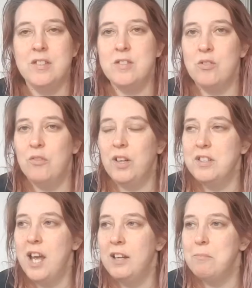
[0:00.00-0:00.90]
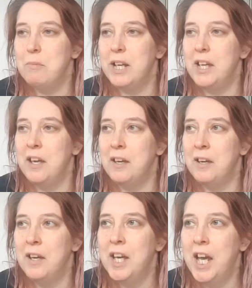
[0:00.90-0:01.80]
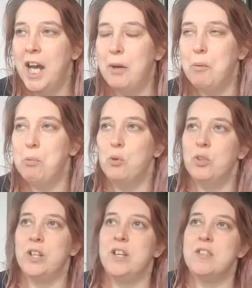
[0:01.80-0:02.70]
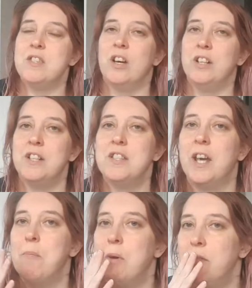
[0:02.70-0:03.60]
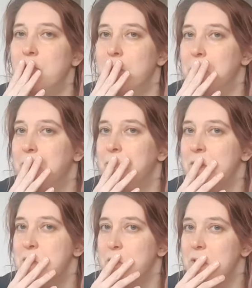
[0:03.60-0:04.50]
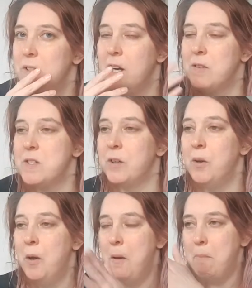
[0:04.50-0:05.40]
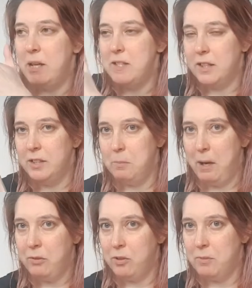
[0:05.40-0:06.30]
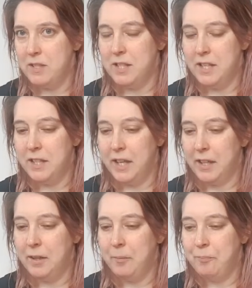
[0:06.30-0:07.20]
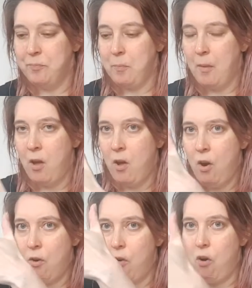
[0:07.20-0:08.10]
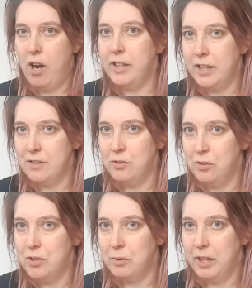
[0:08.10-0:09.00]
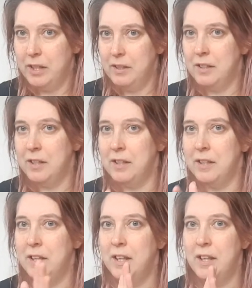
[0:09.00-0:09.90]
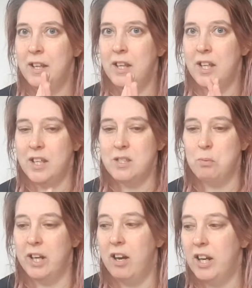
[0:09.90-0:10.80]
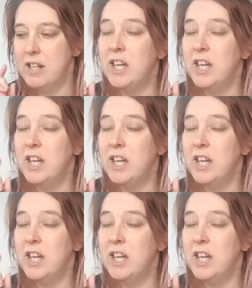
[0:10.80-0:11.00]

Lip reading: sort of like telling me how important it is that I need to get my room sorted out. So basically the bathroom that's leaking right next door to it is where I